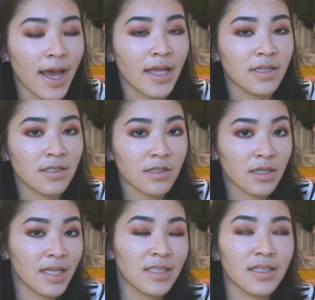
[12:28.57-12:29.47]
and
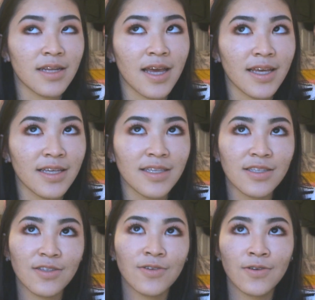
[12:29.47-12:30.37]
internet
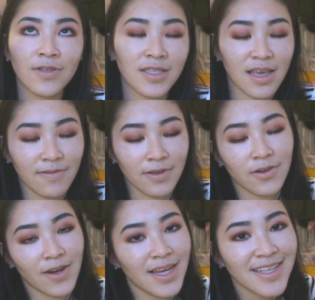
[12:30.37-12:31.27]
is your saving
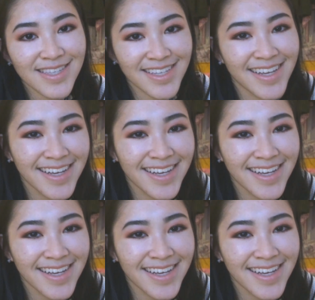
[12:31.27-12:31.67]
grace.